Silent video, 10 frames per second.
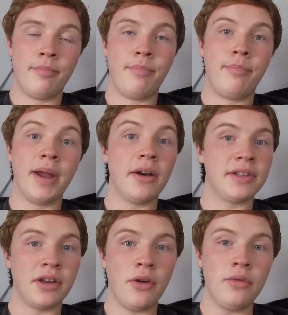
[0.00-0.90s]

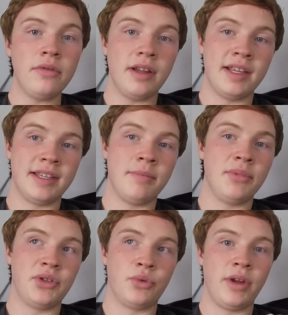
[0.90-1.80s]
Baritone is
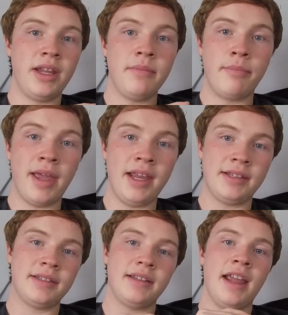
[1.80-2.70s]
in between
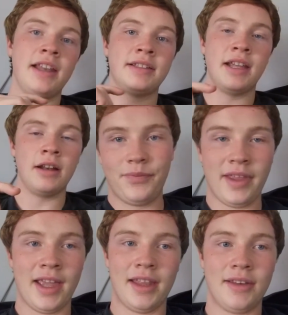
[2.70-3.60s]
bass and tenor,
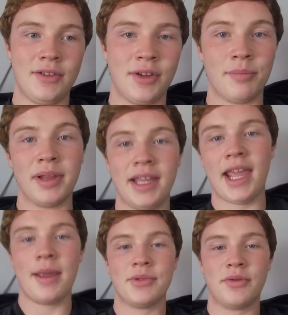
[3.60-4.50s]
and you can play
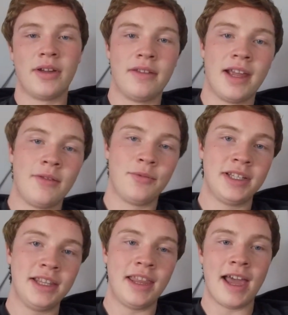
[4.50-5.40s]
games around that. And we
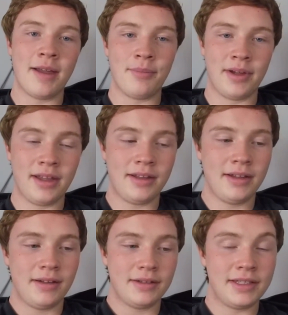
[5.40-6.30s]
did that, but
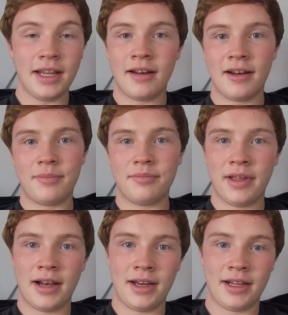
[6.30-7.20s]
they ended up
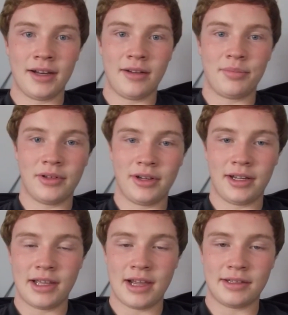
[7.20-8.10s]
editing and
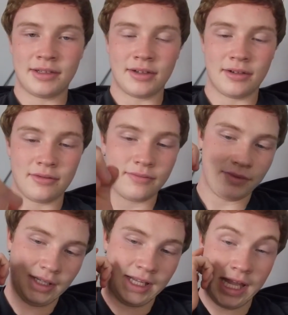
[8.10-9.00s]
uploading that. So
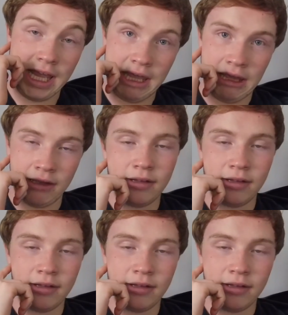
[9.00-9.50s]
yeah.